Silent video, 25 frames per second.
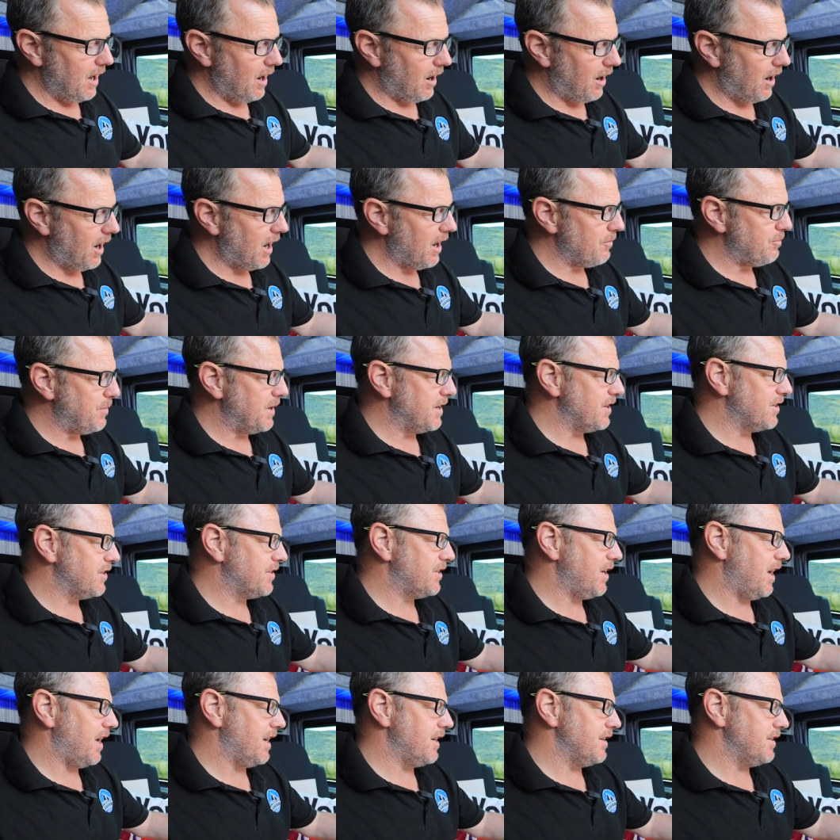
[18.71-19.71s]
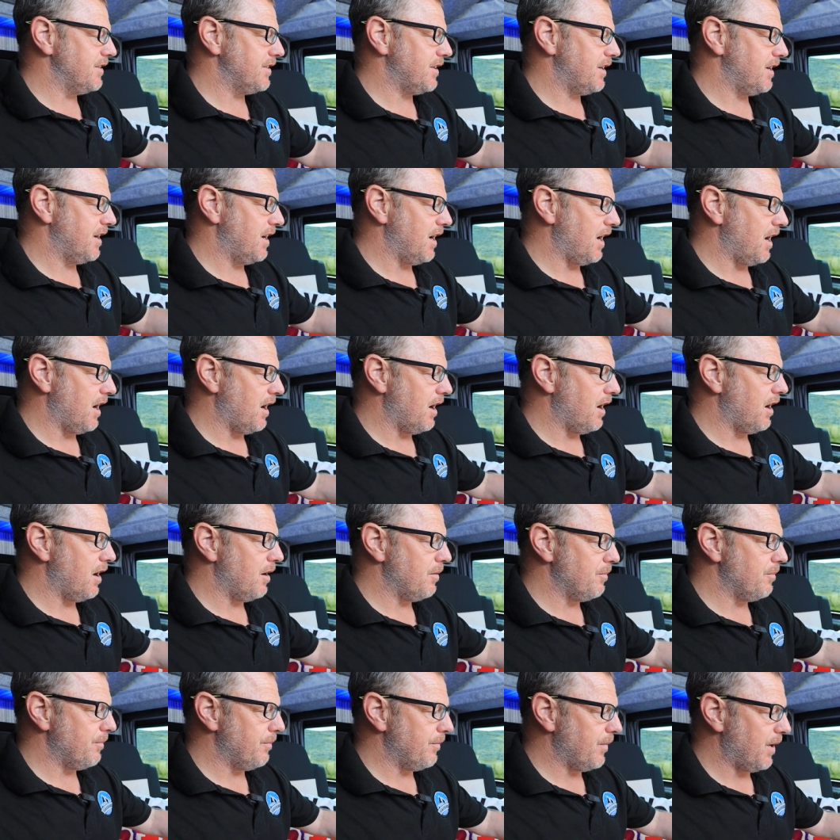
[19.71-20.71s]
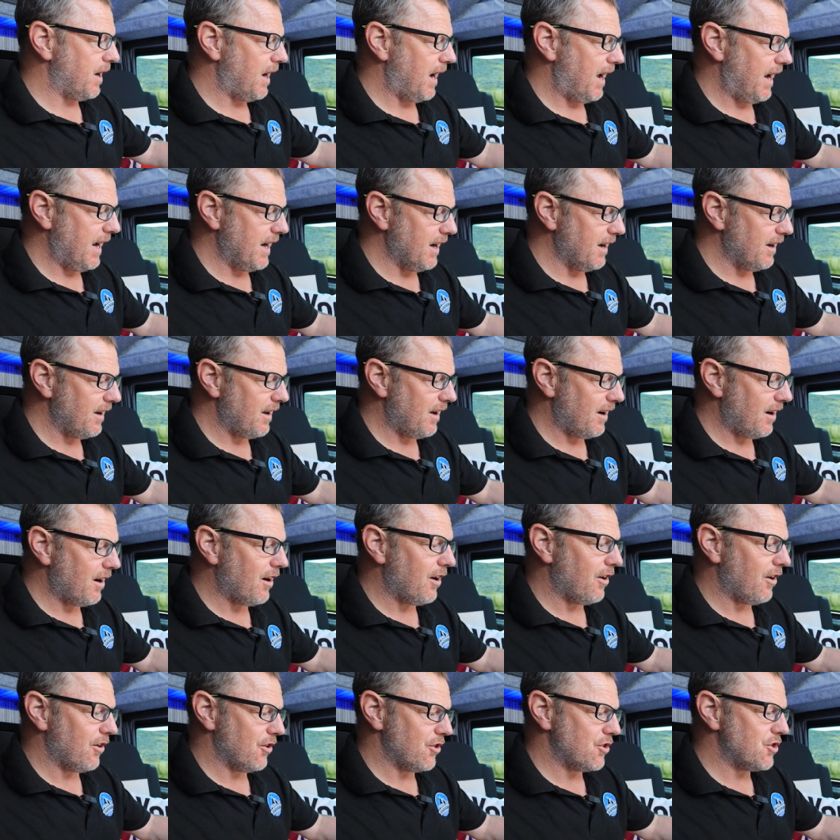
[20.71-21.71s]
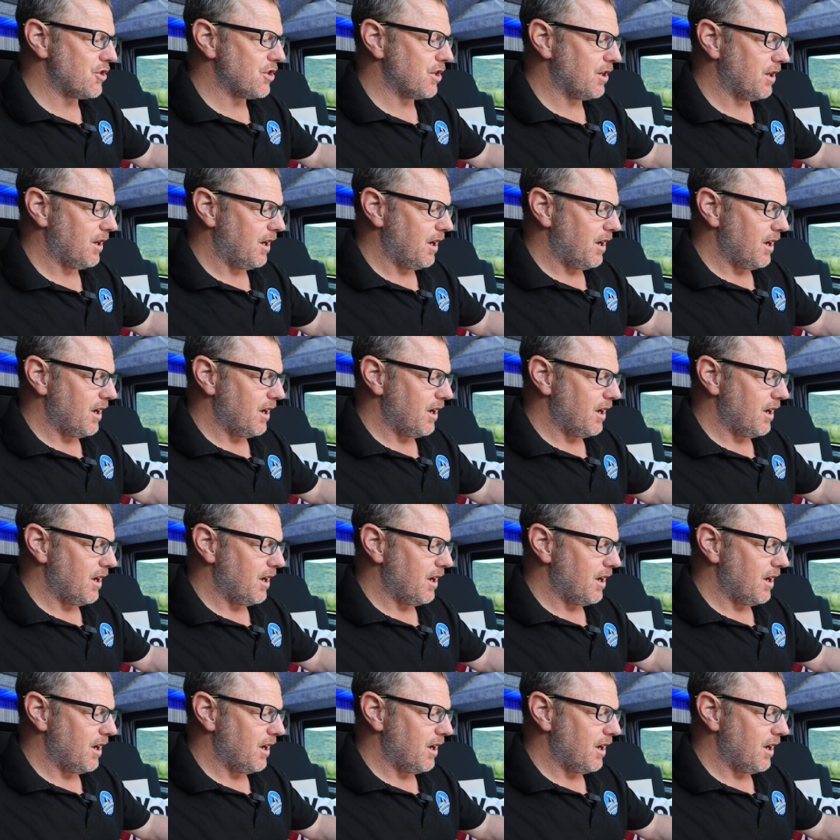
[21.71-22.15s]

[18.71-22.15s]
I have been sent a large